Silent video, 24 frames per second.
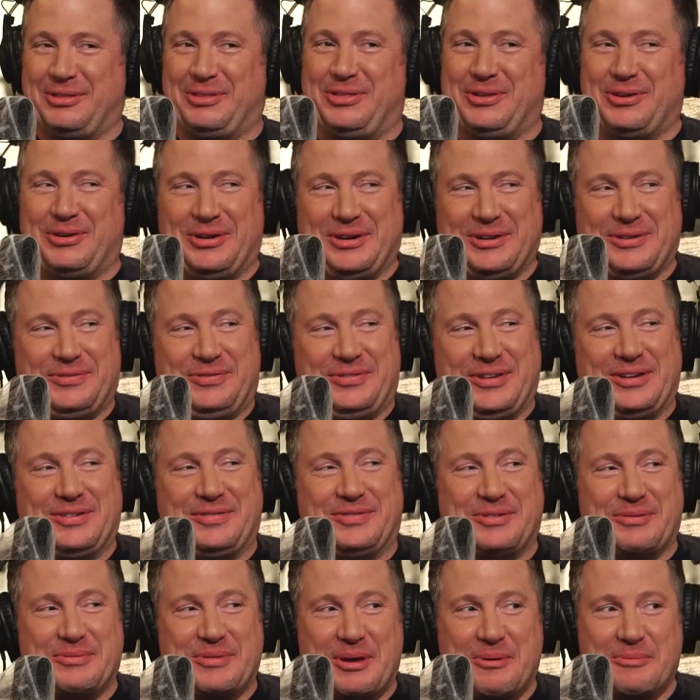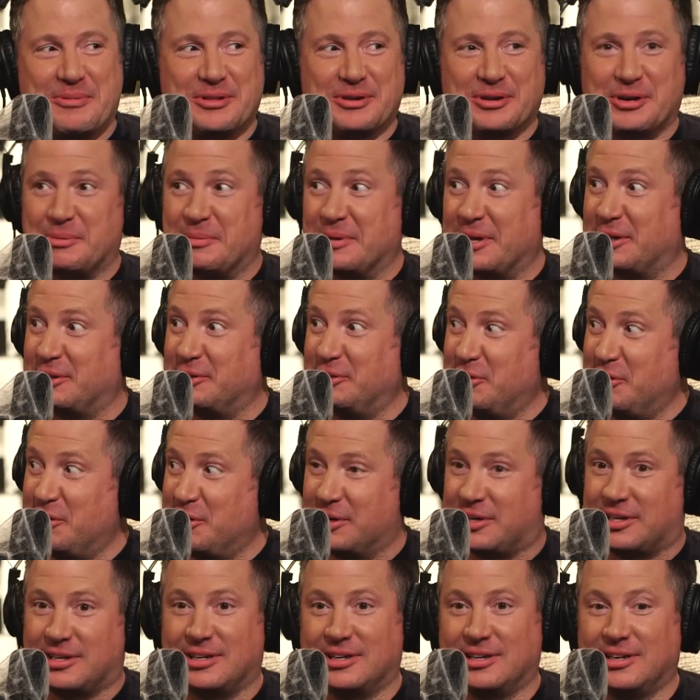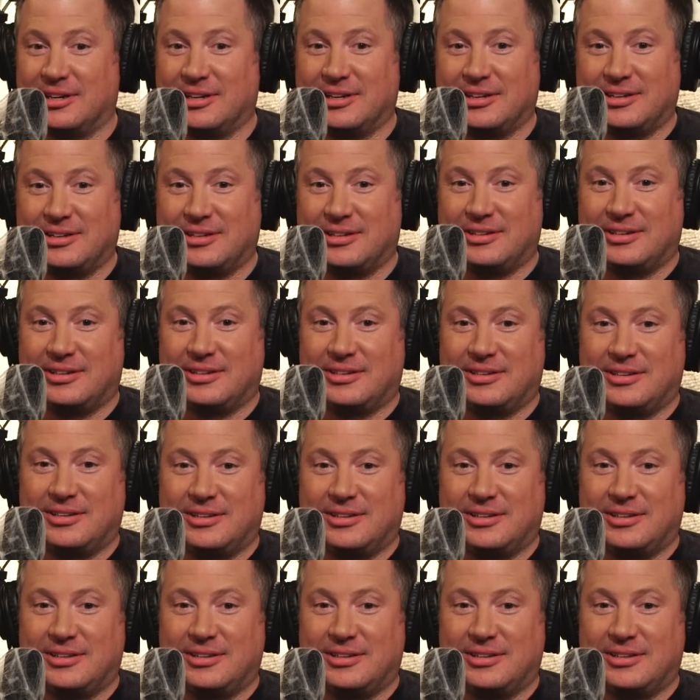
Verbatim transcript: 30 feet from them, and they're gonna be like, "Look, bro, look, he's